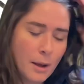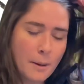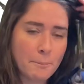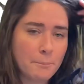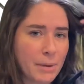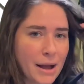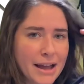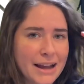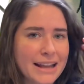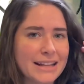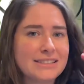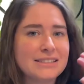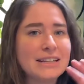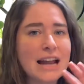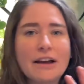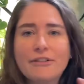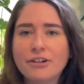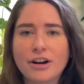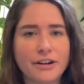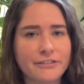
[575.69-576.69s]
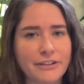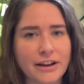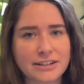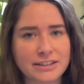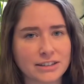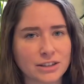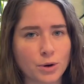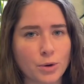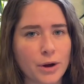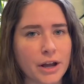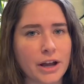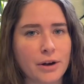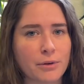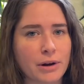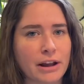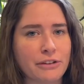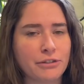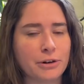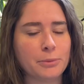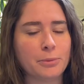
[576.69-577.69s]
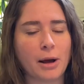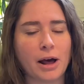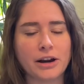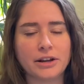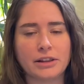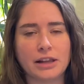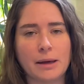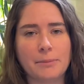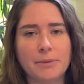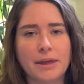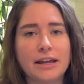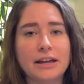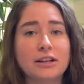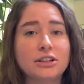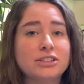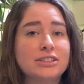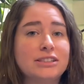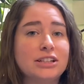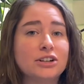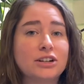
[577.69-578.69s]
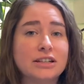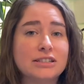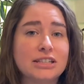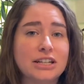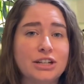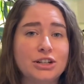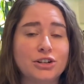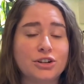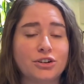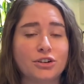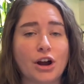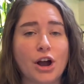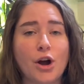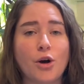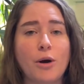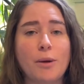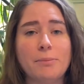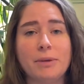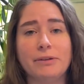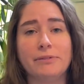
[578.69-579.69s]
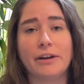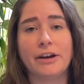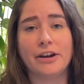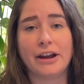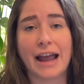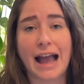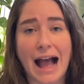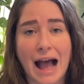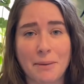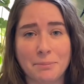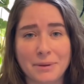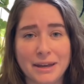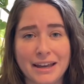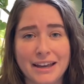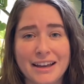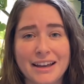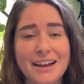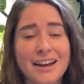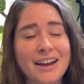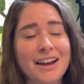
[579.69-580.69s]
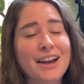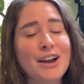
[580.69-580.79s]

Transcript: But it's never affected the Hoya when I've repotted them. They still continue to grow and be very happy.